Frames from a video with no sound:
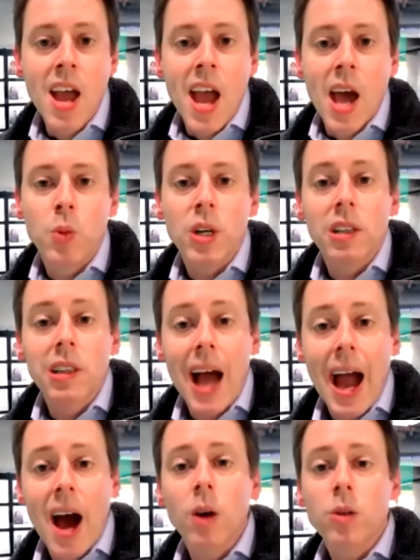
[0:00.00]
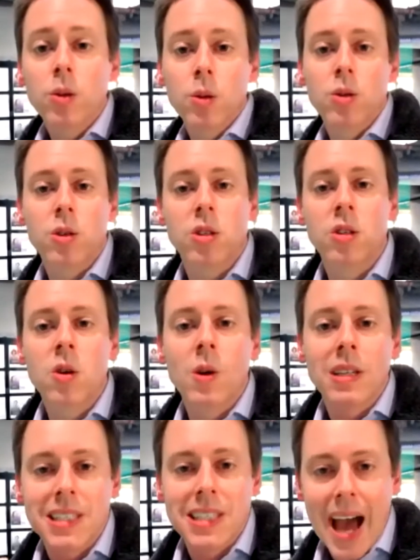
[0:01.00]
and would allow users to know
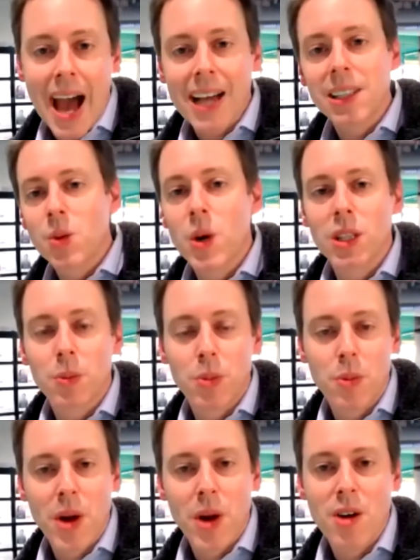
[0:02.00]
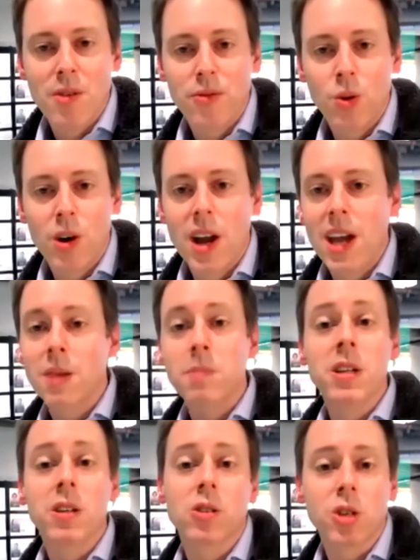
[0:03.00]
exactly when to prepare for and
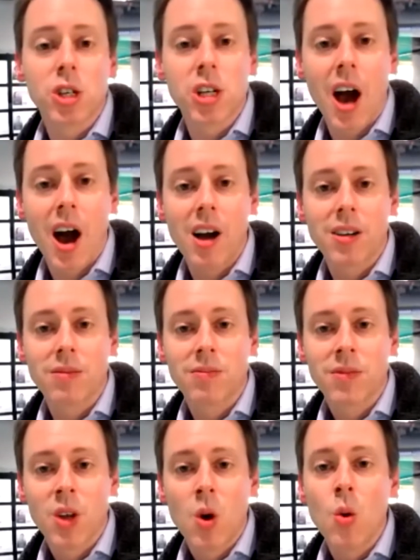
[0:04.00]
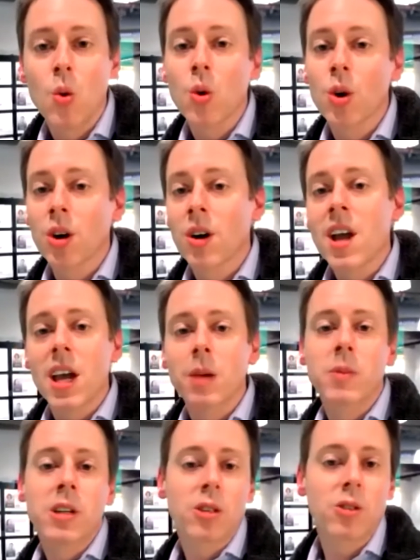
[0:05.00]
administer shock or
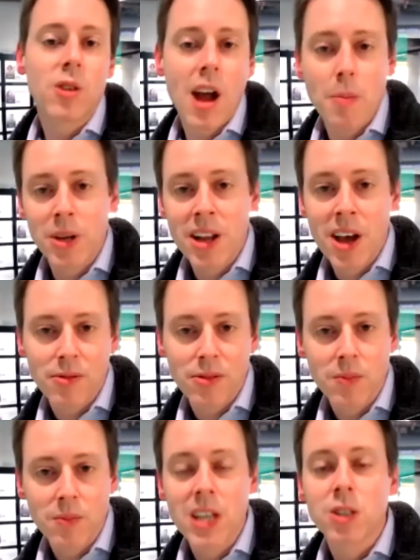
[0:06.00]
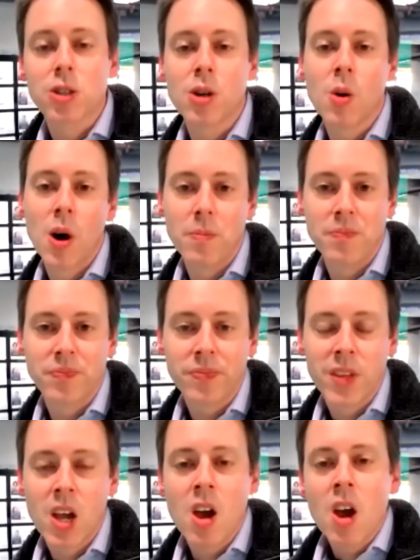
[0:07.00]
administer epinephrine and so on.
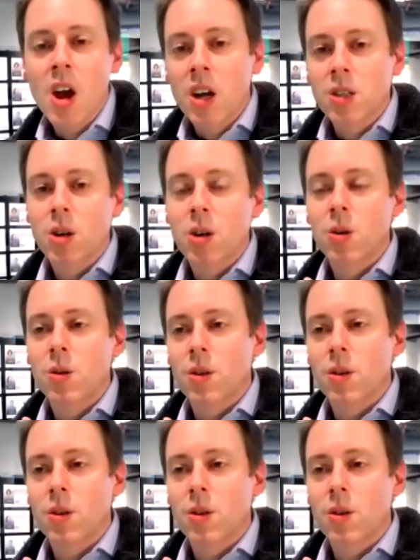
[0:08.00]
So